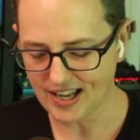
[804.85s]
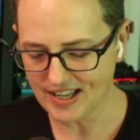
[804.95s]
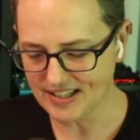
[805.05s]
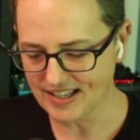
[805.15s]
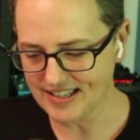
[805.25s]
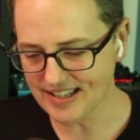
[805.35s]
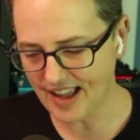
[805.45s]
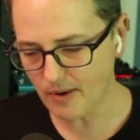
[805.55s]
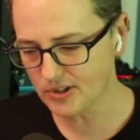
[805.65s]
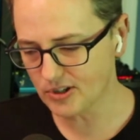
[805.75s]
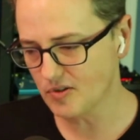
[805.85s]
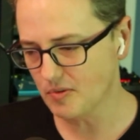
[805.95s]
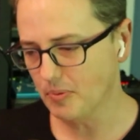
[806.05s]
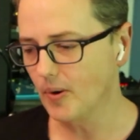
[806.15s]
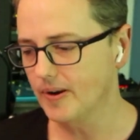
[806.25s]
and now it's to the
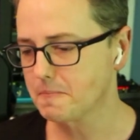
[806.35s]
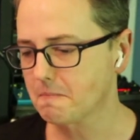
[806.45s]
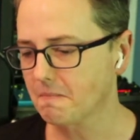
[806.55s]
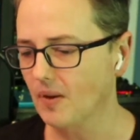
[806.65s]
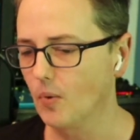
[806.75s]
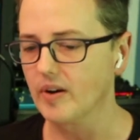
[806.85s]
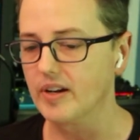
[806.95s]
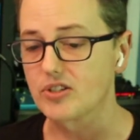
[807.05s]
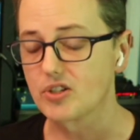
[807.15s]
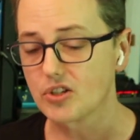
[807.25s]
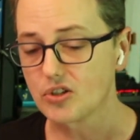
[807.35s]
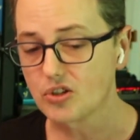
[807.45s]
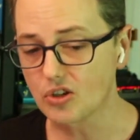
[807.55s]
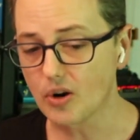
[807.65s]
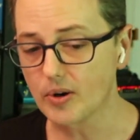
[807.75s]
point where it's
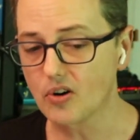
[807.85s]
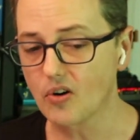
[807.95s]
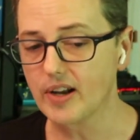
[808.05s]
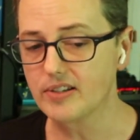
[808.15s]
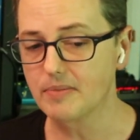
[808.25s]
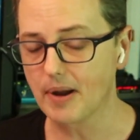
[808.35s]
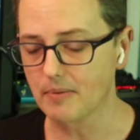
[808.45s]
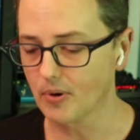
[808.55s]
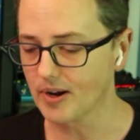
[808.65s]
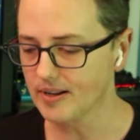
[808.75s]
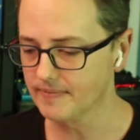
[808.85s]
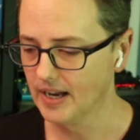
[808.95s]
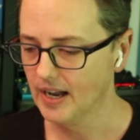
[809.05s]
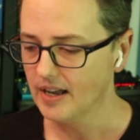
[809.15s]
so ingrained in my brain